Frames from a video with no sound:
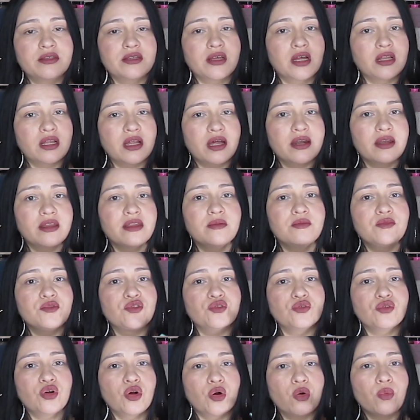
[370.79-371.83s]
a lot of them
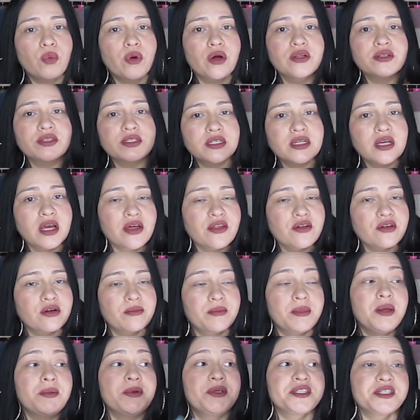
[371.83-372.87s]
do go well together.
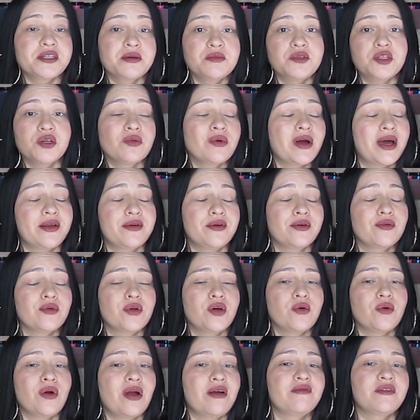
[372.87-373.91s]
Maybe some don't, I don't
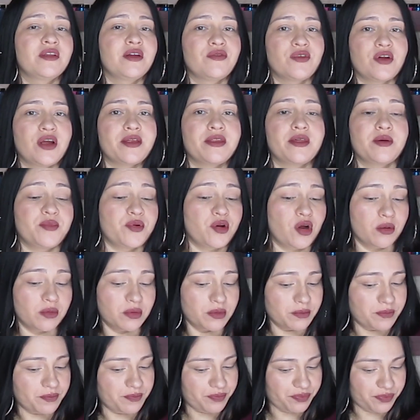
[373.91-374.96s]
know. I've never had that
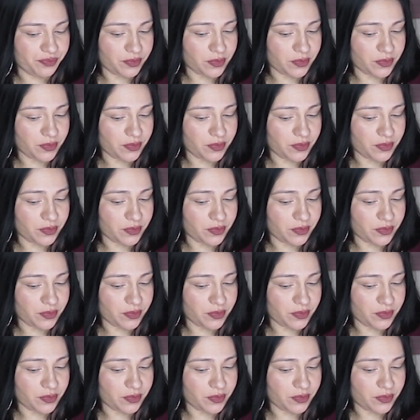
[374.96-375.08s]
problem.